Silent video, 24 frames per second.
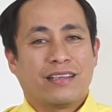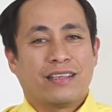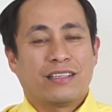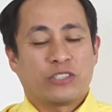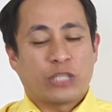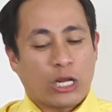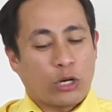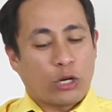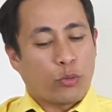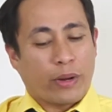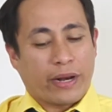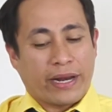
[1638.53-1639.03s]

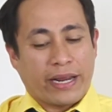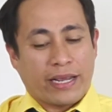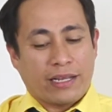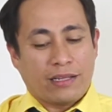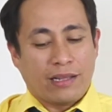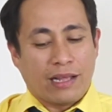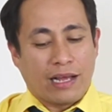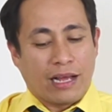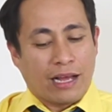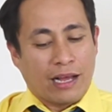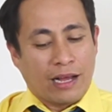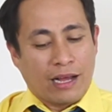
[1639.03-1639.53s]
Shall we
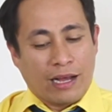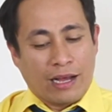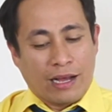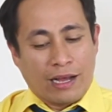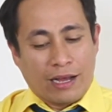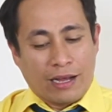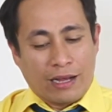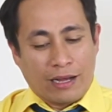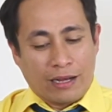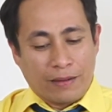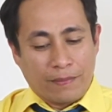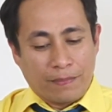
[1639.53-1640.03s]
read
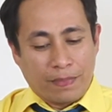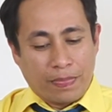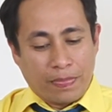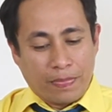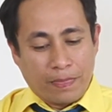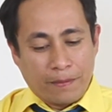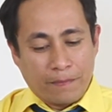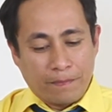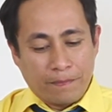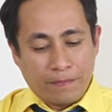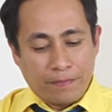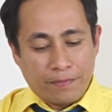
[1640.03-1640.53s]
a
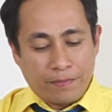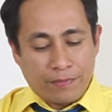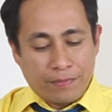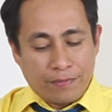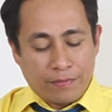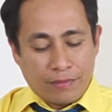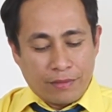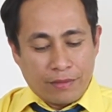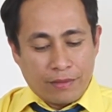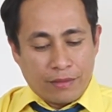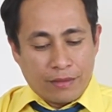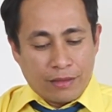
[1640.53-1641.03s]

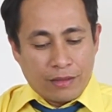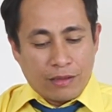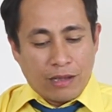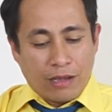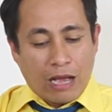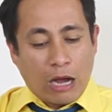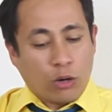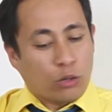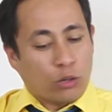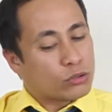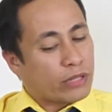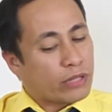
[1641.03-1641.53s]

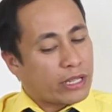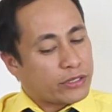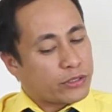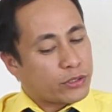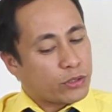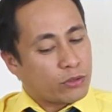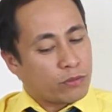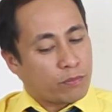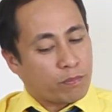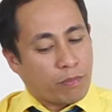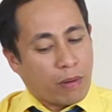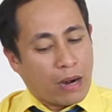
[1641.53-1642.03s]

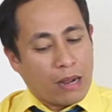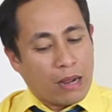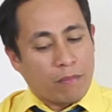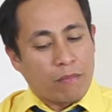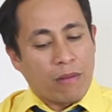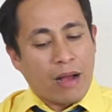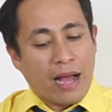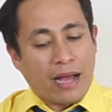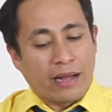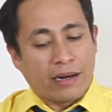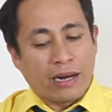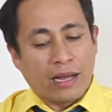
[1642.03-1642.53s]
quotation from
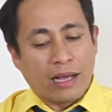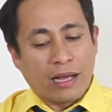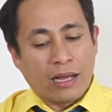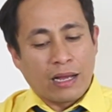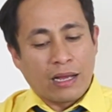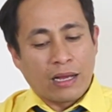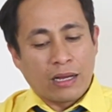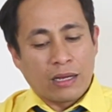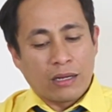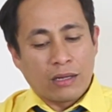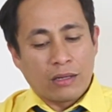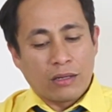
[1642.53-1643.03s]

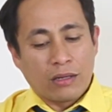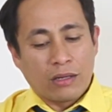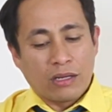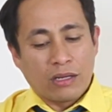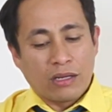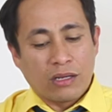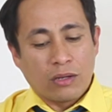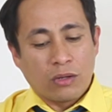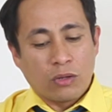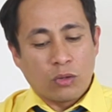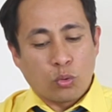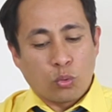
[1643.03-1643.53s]
Hannah
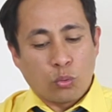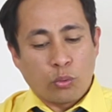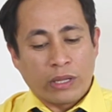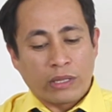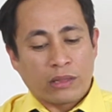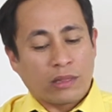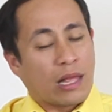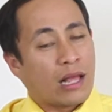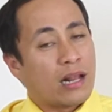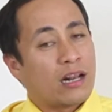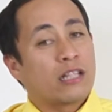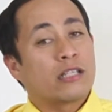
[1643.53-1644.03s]

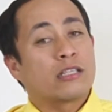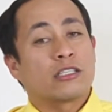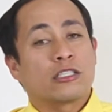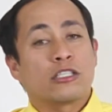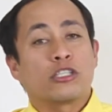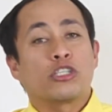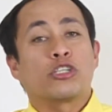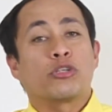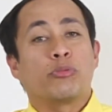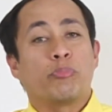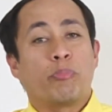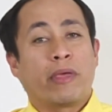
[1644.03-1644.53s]
Whittle
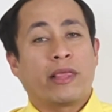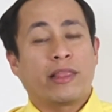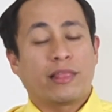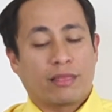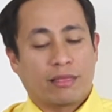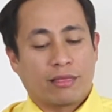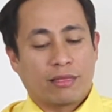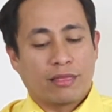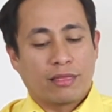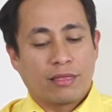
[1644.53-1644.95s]
Smith?